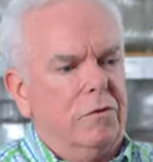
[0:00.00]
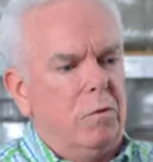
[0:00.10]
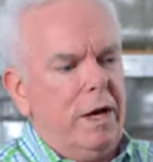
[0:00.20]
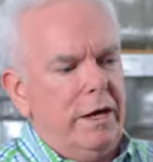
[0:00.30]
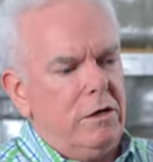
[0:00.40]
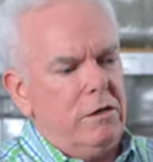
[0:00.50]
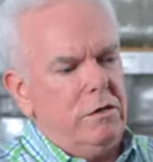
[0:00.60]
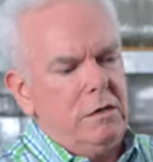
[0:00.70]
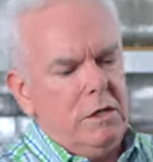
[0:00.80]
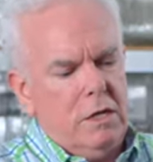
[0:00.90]
of the wire.
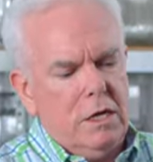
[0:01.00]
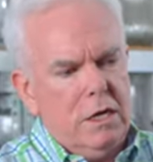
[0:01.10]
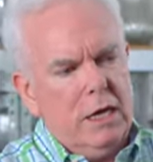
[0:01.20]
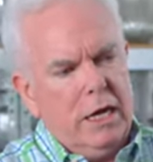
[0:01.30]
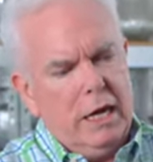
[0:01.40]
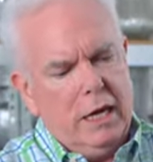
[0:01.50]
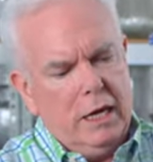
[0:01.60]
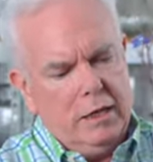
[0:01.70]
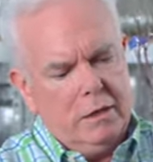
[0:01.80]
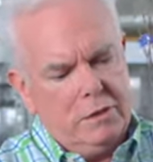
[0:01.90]

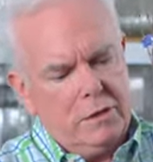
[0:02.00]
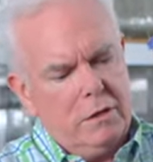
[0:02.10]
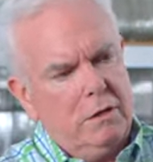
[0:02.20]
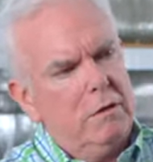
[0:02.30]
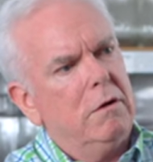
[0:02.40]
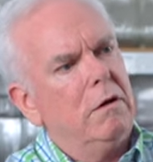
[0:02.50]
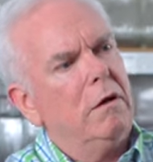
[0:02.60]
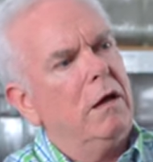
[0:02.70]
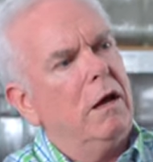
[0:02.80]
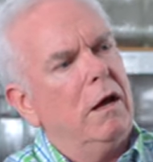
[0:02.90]
And
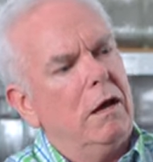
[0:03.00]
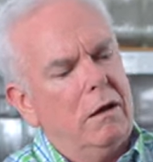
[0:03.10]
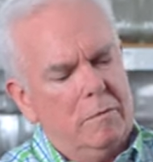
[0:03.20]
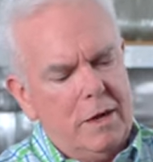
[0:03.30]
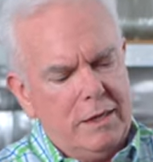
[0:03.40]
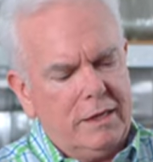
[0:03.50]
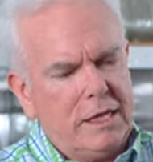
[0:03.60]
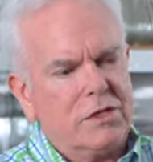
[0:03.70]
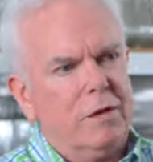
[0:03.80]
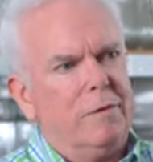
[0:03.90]
um, I think
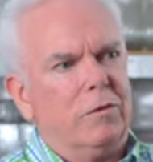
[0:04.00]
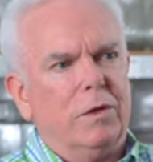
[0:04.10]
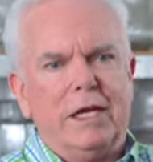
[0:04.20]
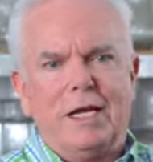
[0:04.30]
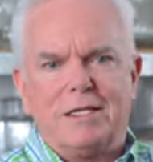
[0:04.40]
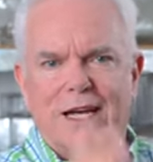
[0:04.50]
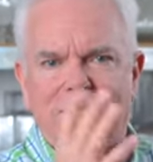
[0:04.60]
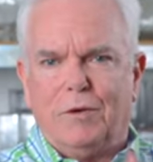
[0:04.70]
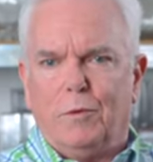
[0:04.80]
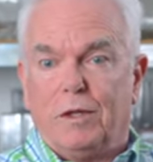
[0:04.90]
that's gonna be a really nice
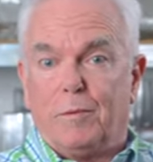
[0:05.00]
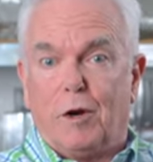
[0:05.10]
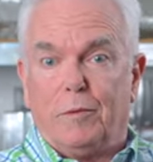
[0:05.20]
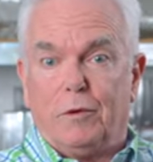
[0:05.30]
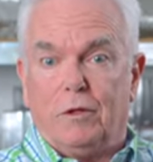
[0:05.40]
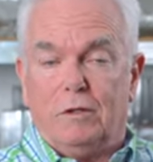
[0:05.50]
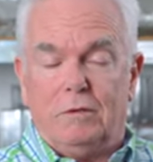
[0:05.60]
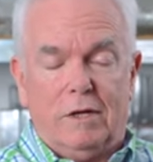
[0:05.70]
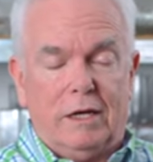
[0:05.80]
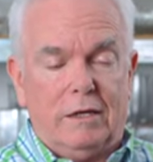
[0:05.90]
accent with the purple
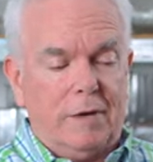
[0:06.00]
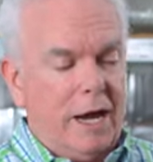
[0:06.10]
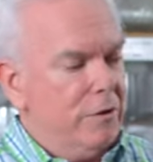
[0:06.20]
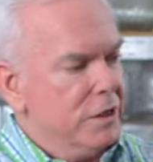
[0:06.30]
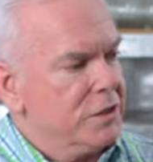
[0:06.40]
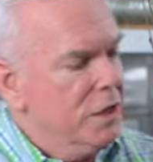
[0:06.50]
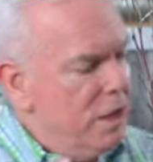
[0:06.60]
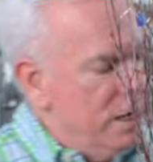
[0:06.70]
um, iris.